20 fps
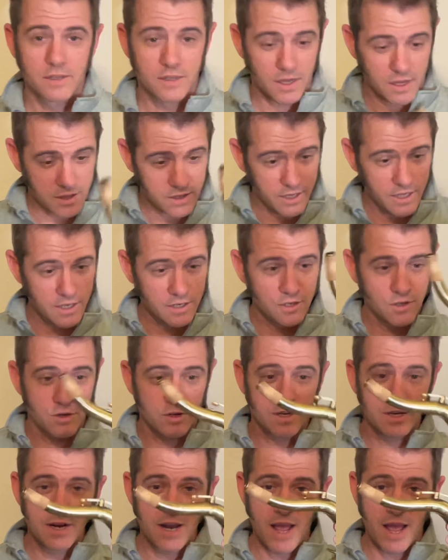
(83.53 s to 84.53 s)
to clean your
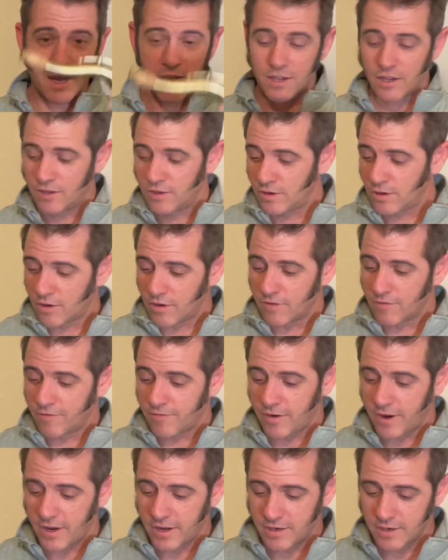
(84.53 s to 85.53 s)
neck, you can
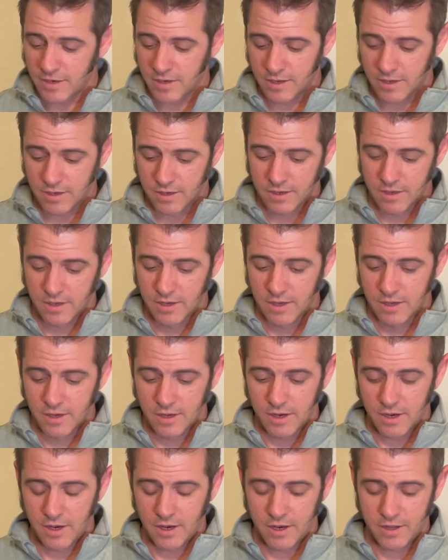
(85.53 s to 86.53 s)
find,
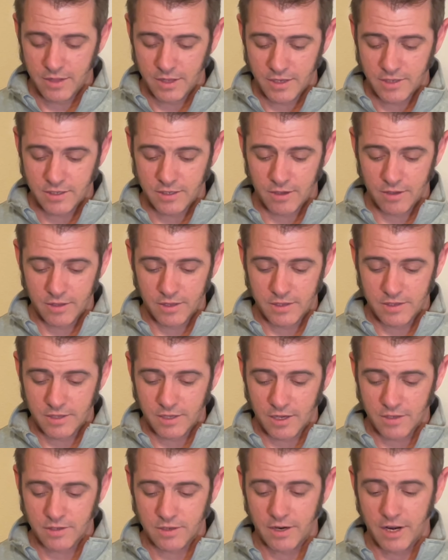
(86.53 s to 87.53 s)
they sell these
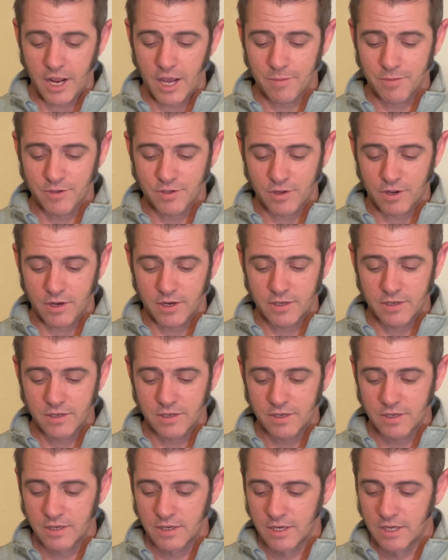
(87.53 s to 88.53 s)
things on Amazon.
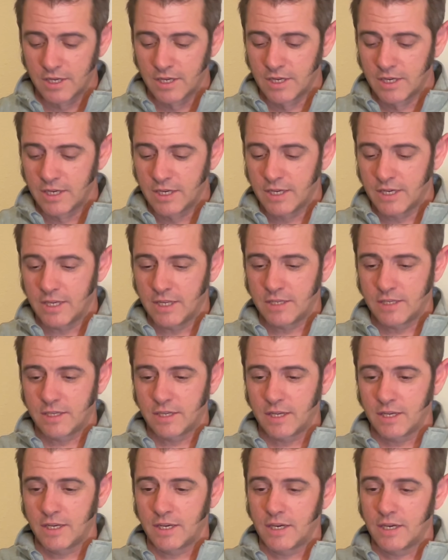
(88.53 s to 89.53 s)
It's
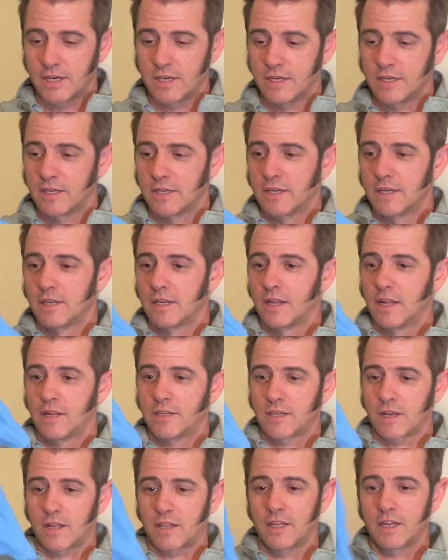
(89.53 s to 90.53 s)
a
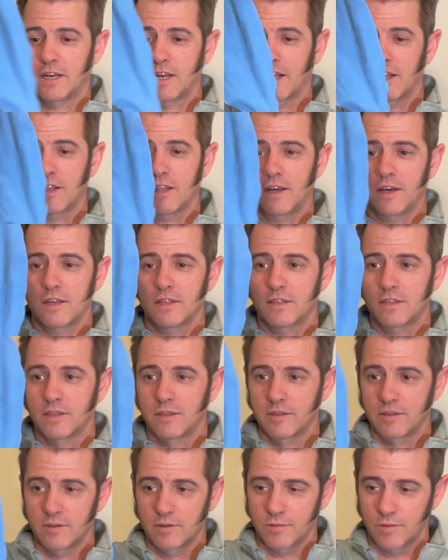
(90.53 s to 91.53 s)
cleaning cloth
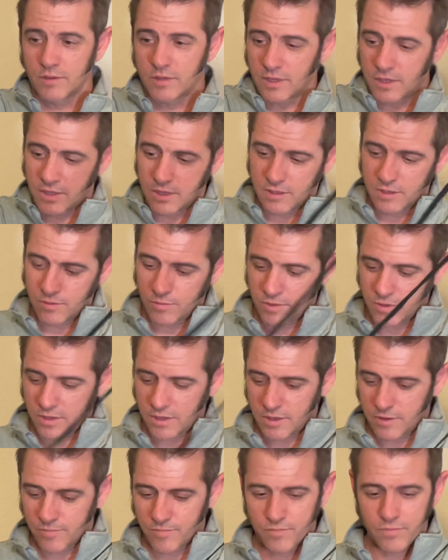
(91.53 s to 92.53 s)
with a
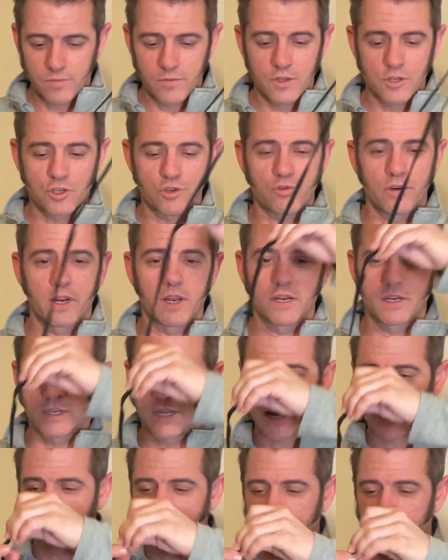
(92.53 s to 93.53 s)
string
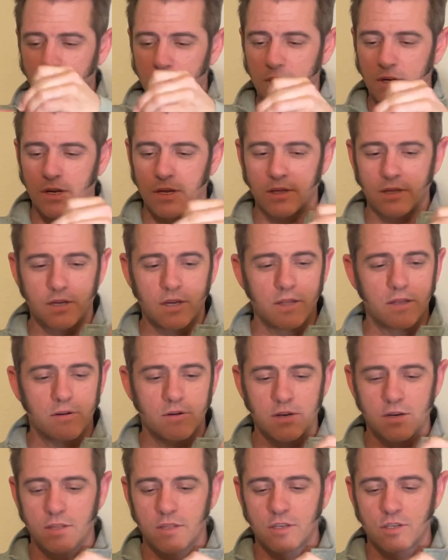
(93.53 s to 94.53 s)
attached to it, and on the other
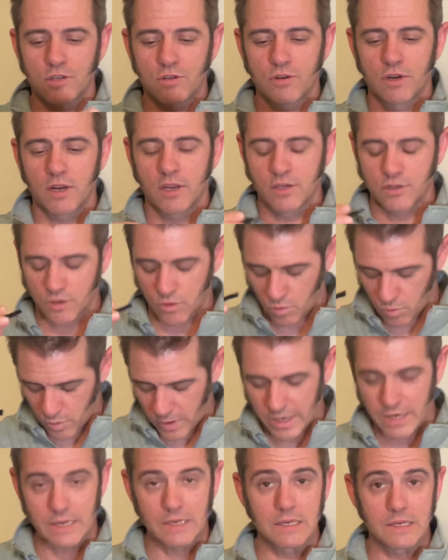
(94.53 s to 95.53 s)
end of the string is a
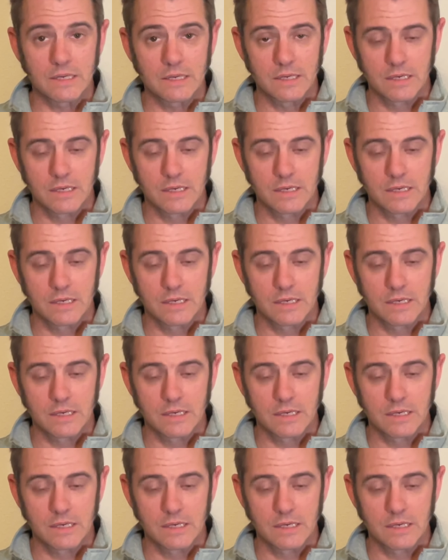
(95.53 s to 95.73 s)
weight.